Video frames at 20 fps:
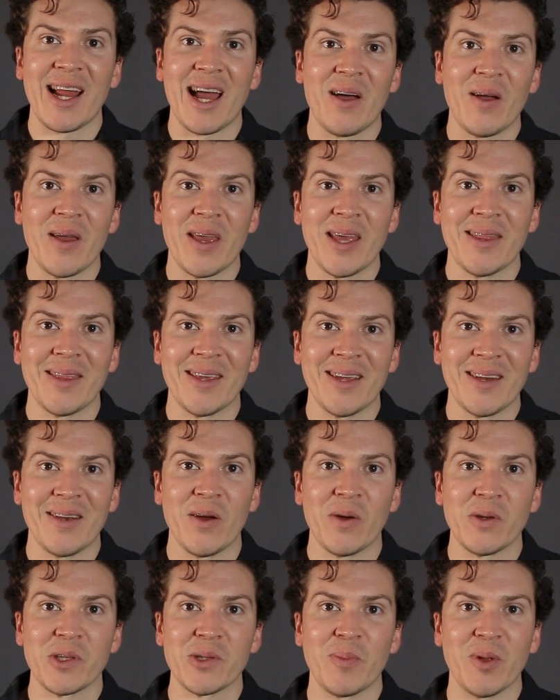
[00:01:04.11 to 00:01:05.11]
out in the
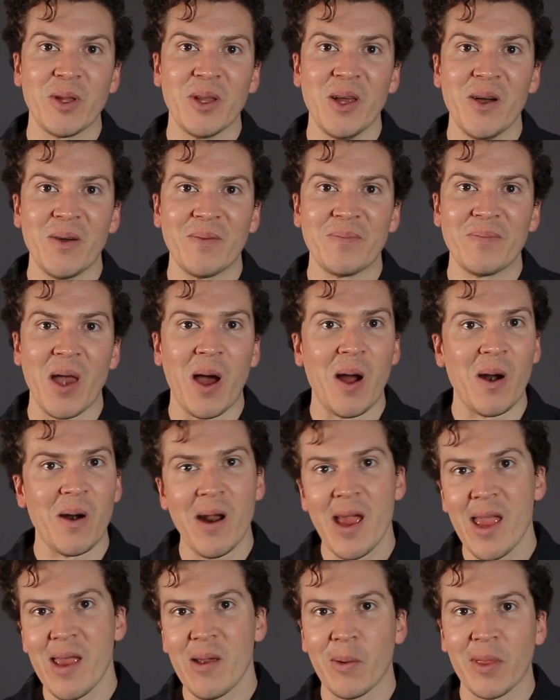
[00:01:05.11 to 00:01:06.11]
notes below. All
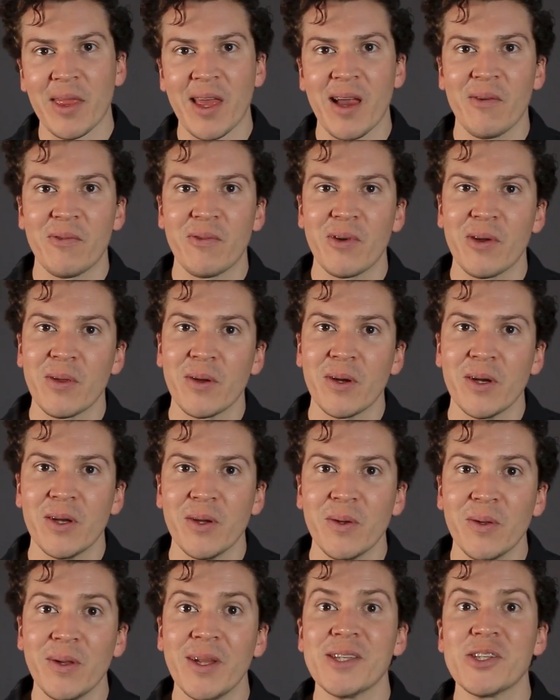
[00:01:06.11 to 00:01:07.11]
right, without further
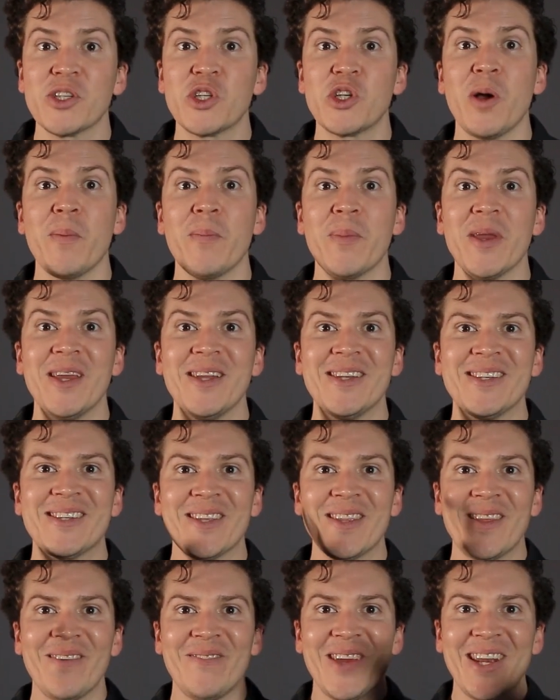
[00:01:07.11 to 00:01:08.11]
ado, let's jump
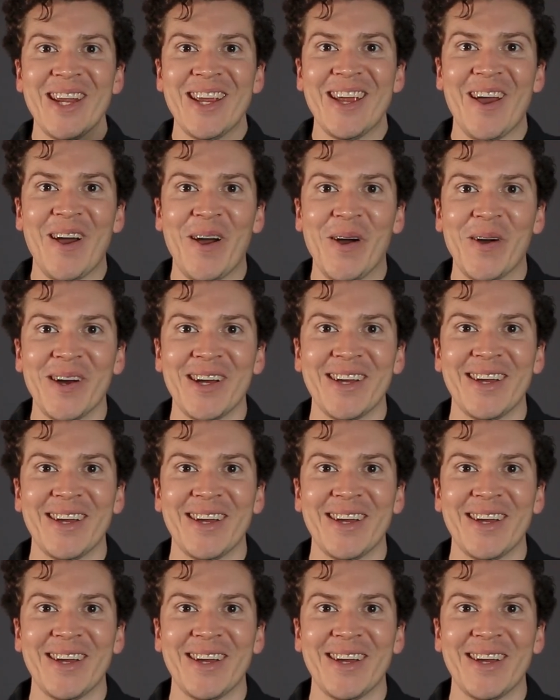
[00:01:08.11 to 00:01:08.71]
into the video.